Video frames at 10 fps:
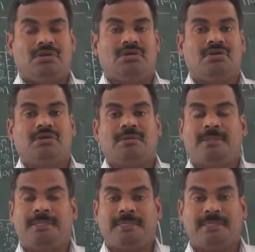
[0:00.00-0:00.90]

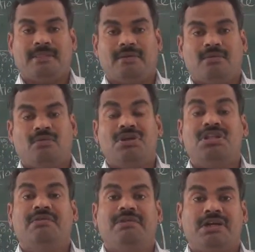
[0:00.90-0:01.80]
what is
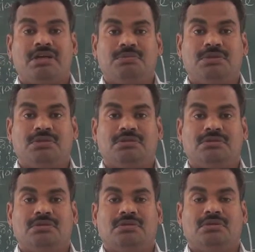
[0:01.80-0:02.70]
the effect
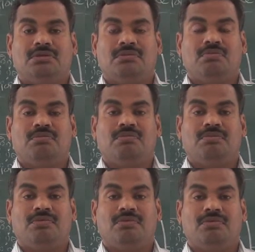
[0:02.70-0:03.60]
of
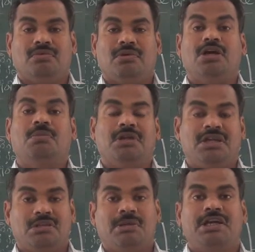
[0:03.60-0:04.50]

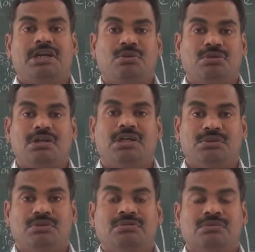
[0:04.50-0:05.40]
applying the battery to the
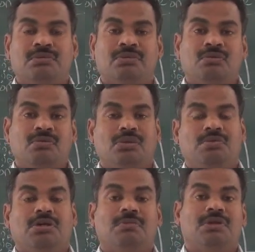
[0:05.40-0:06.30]
diode.
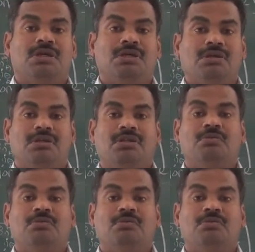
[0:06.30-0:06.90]
If you apply the